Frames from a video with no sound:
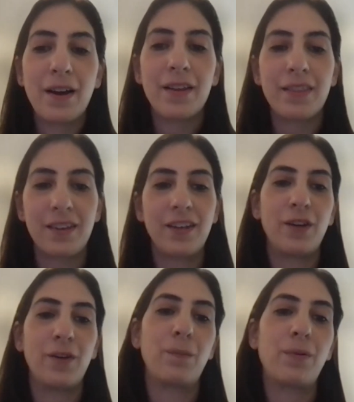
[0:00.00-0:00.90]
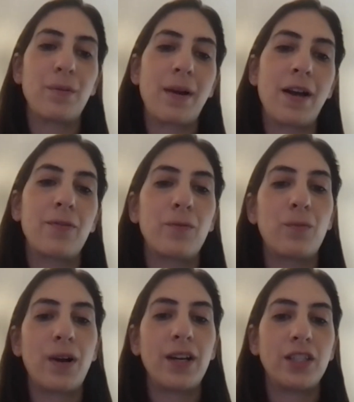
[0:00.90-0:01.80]
Thank you. Prabhath,
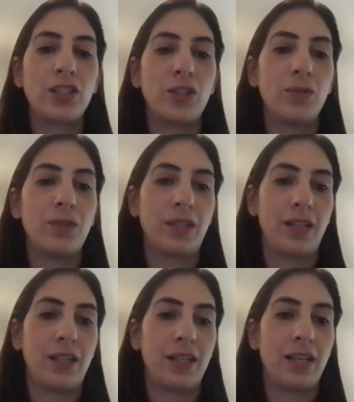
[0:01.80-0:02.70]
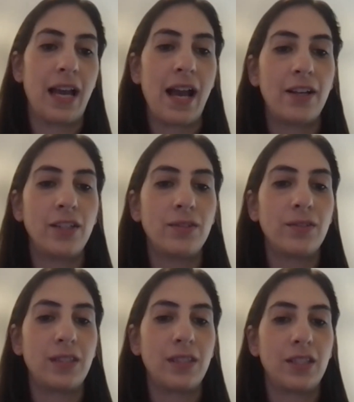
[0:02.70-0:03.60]
what do you think, and how do you
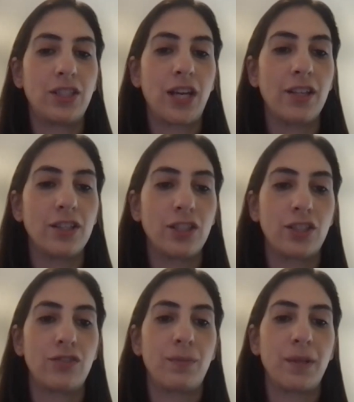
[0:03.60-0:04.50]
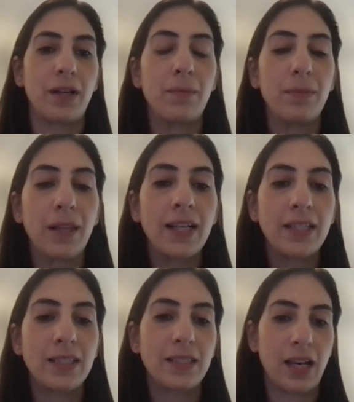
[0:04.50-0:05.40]
see the challenges from the
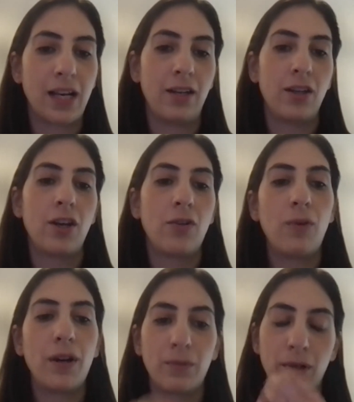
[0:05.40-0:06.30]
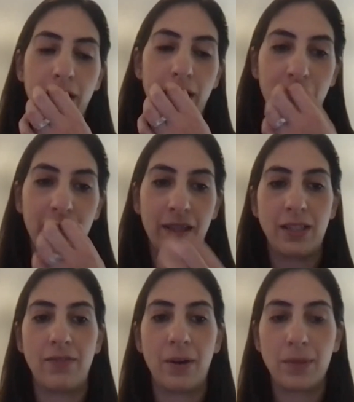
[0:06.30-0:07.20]
compliance side when working with a
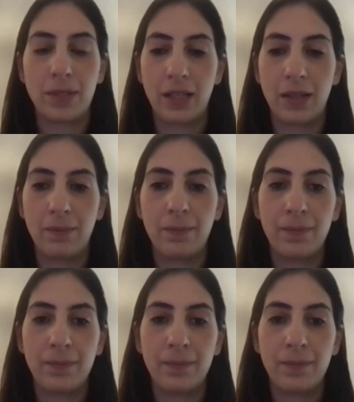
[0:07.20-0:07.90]
DevOps team?